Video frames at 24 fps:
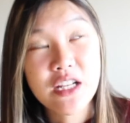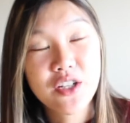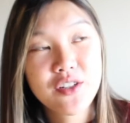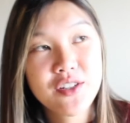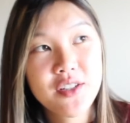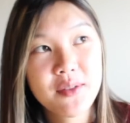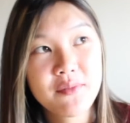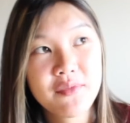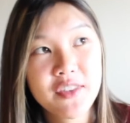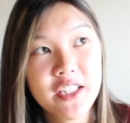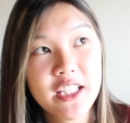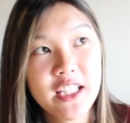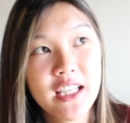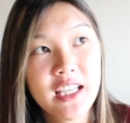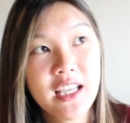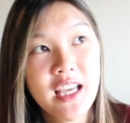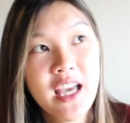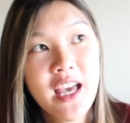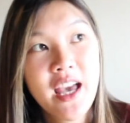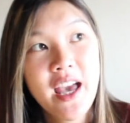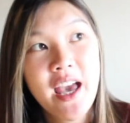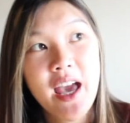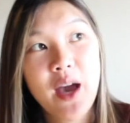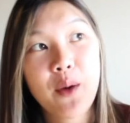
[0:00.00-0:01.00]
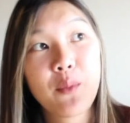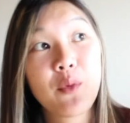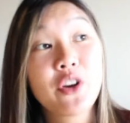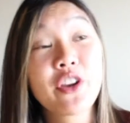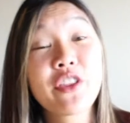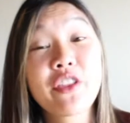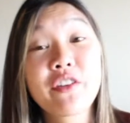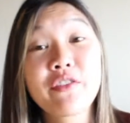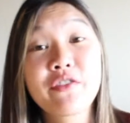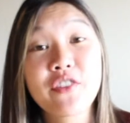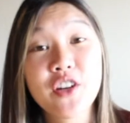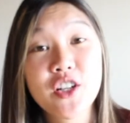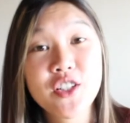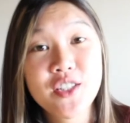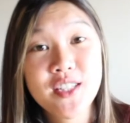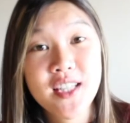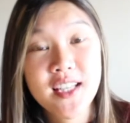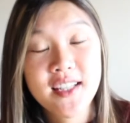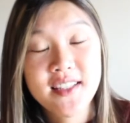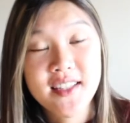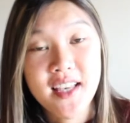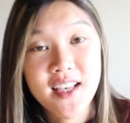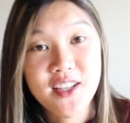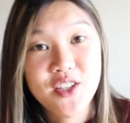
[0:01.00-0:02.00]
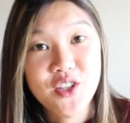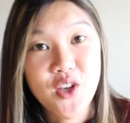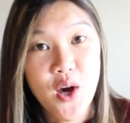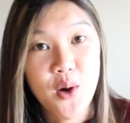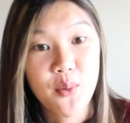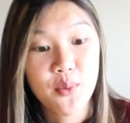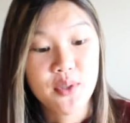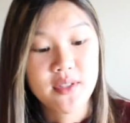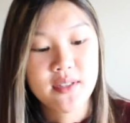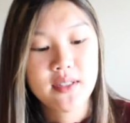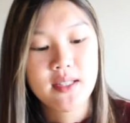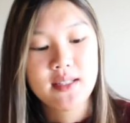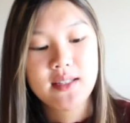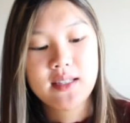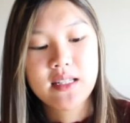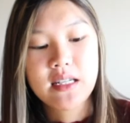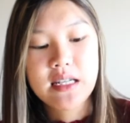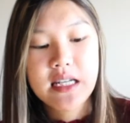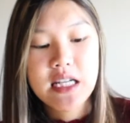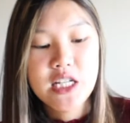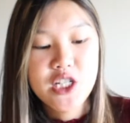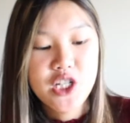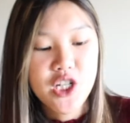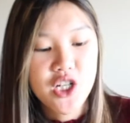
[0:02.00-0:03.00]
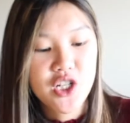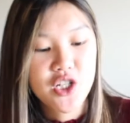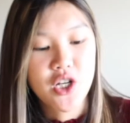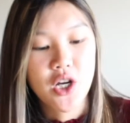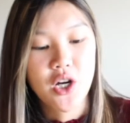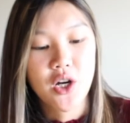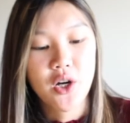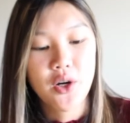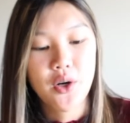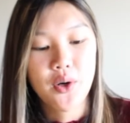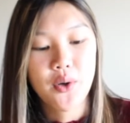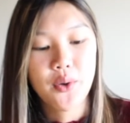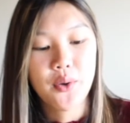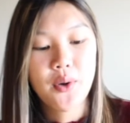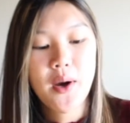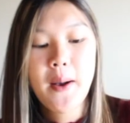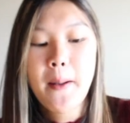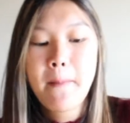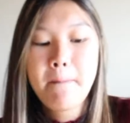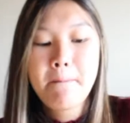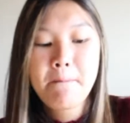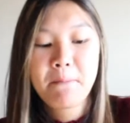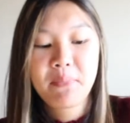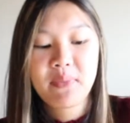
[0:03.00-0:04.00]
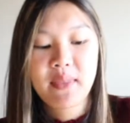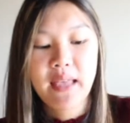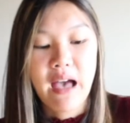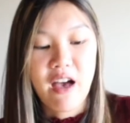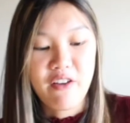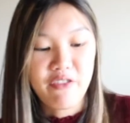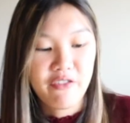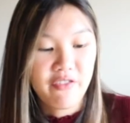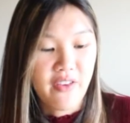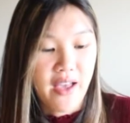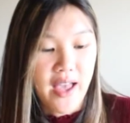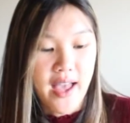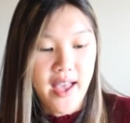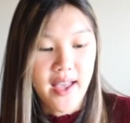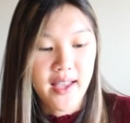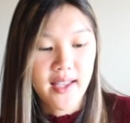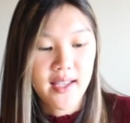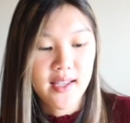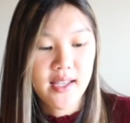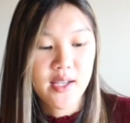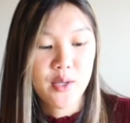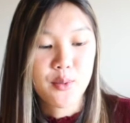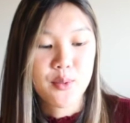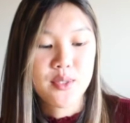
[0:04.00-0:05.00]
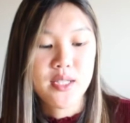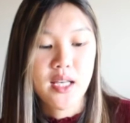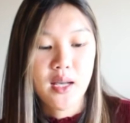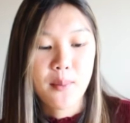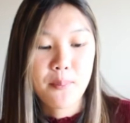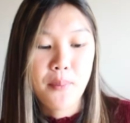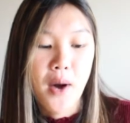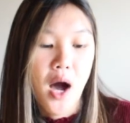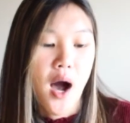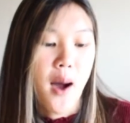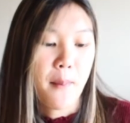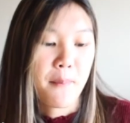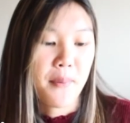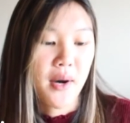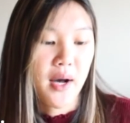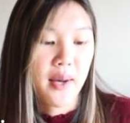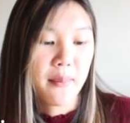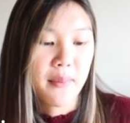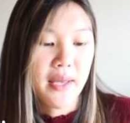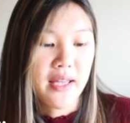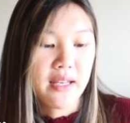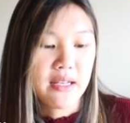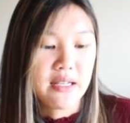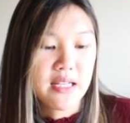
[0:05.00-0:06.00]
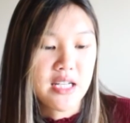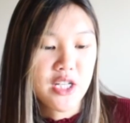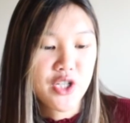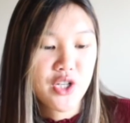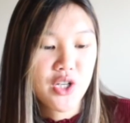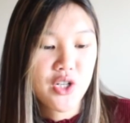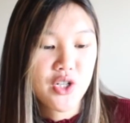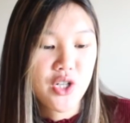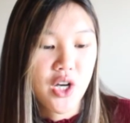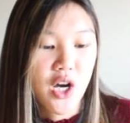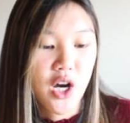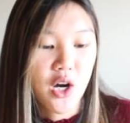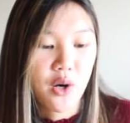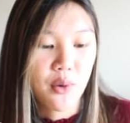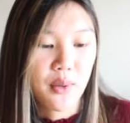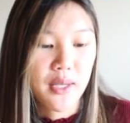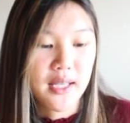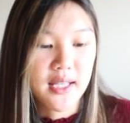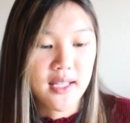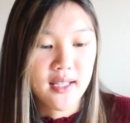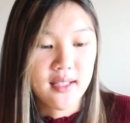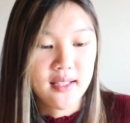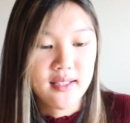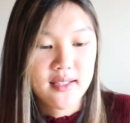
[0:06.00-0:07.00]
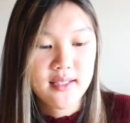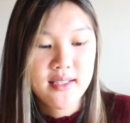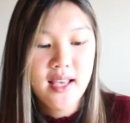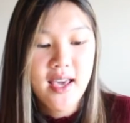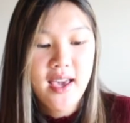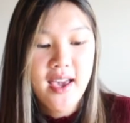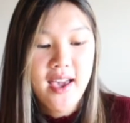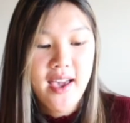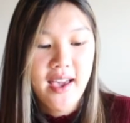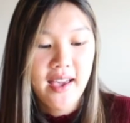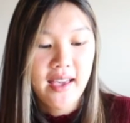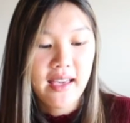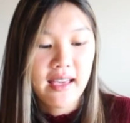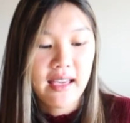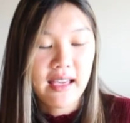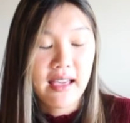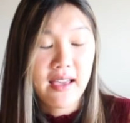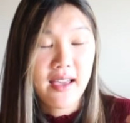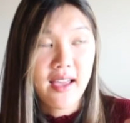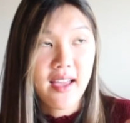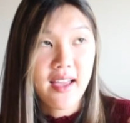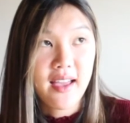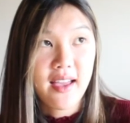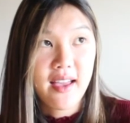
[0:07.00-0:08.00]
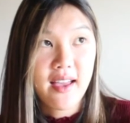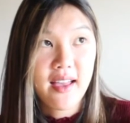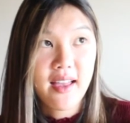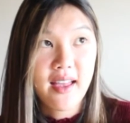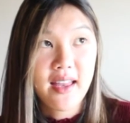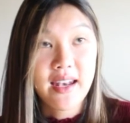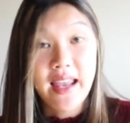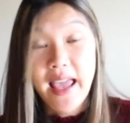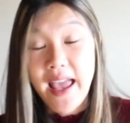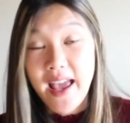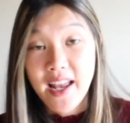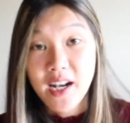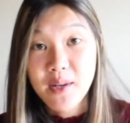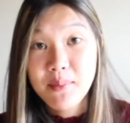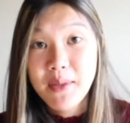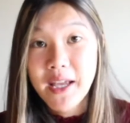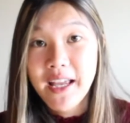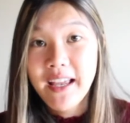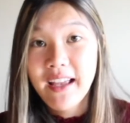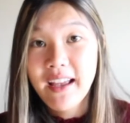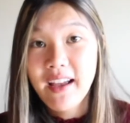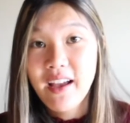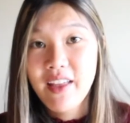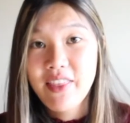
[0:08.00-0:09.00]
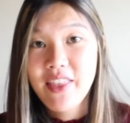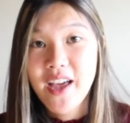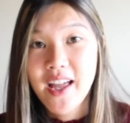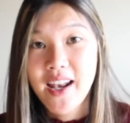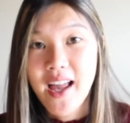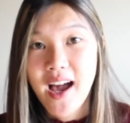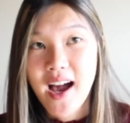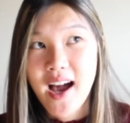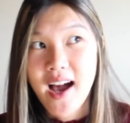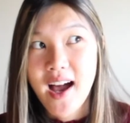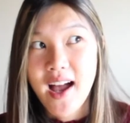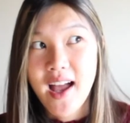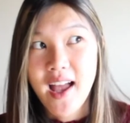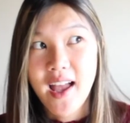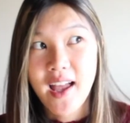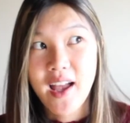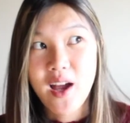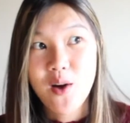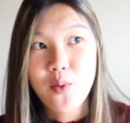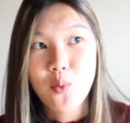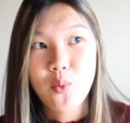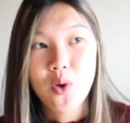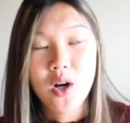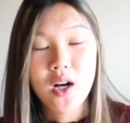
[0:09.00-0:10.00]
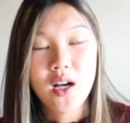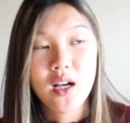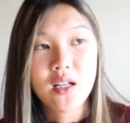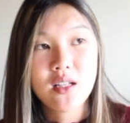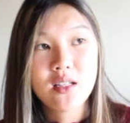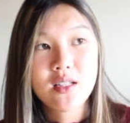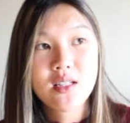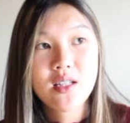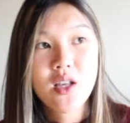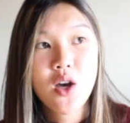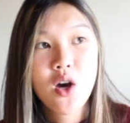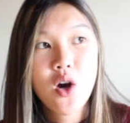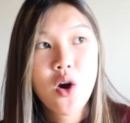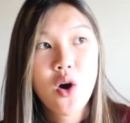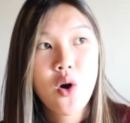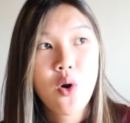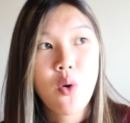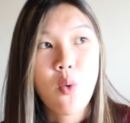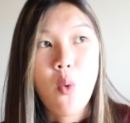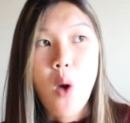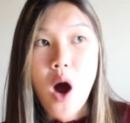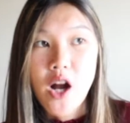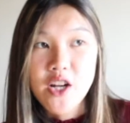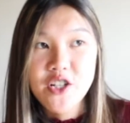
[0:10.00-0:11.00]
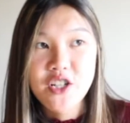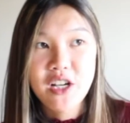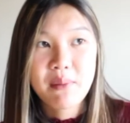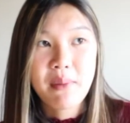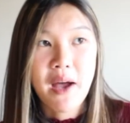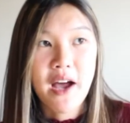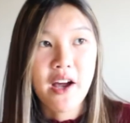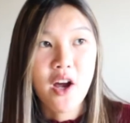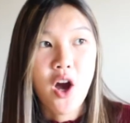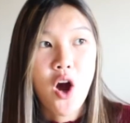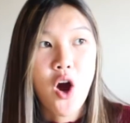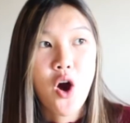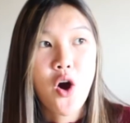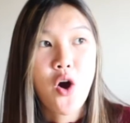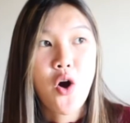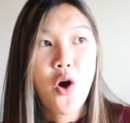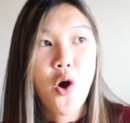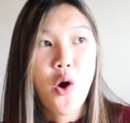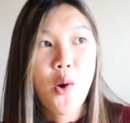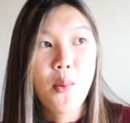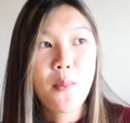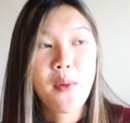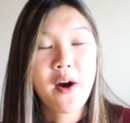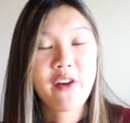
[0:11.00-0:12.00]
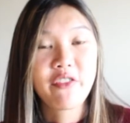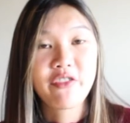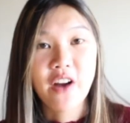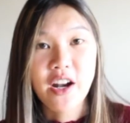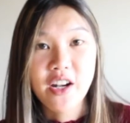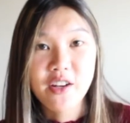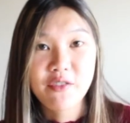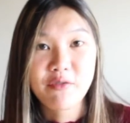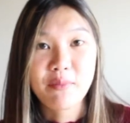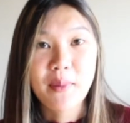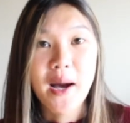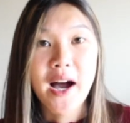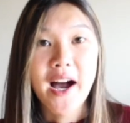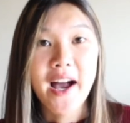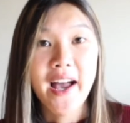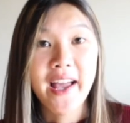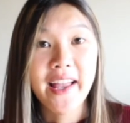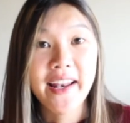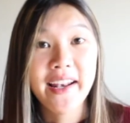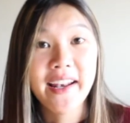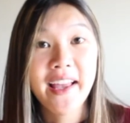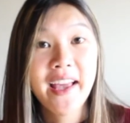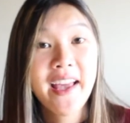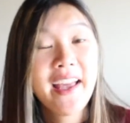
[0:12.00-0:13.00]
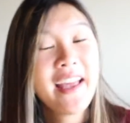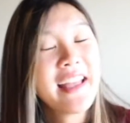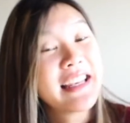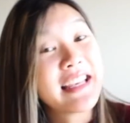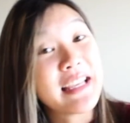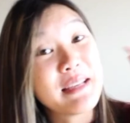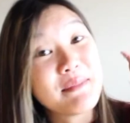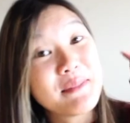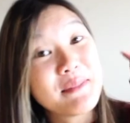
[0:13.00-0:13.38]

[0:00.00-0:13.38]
something, and one of the first things I saw was this Nichijou cafe. It was like a pop-up, and Nichijou is an anime that I was watching back home. A friend of mine named